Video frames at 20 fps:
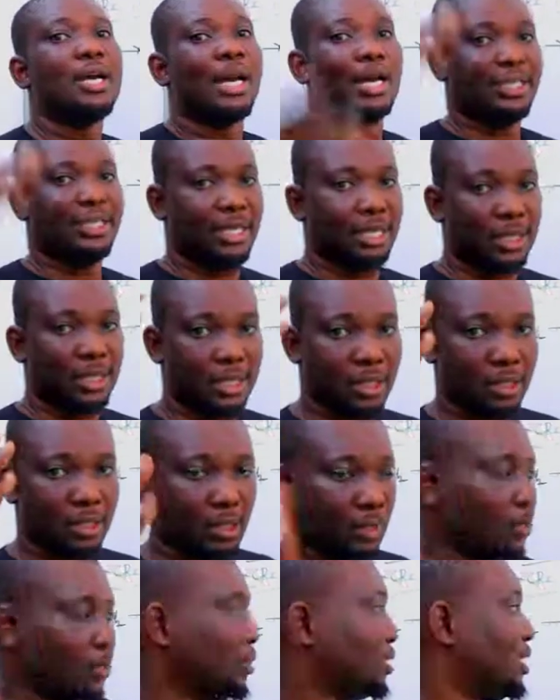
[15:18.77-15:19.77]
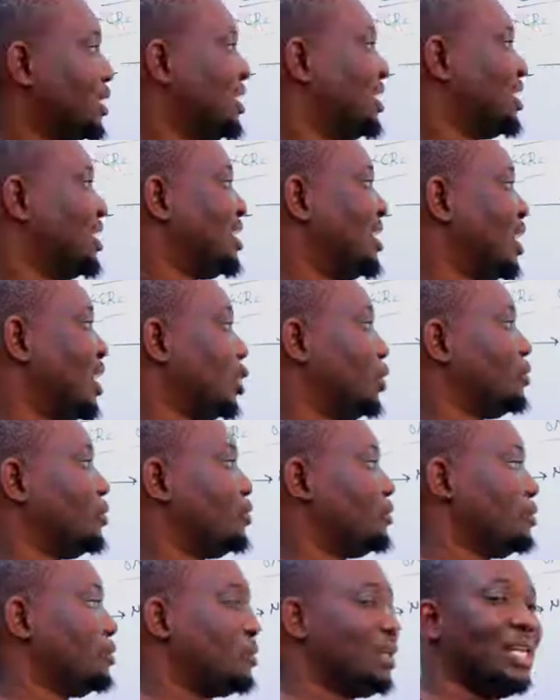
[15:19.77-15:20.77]
And then this glucose is
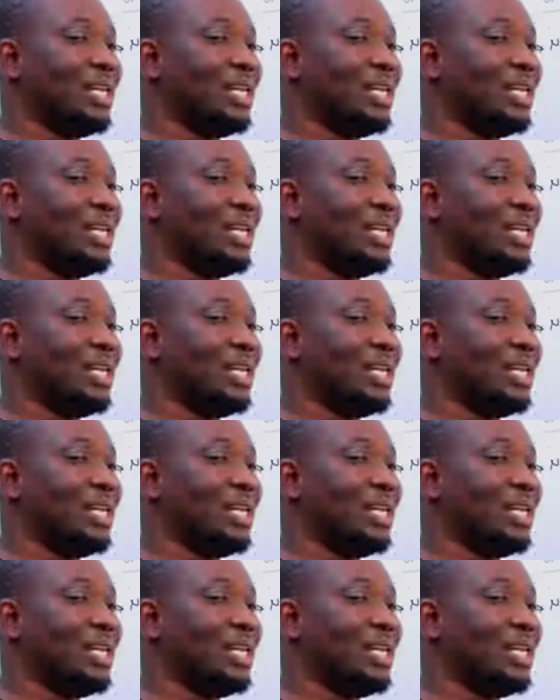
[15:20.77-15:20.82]
now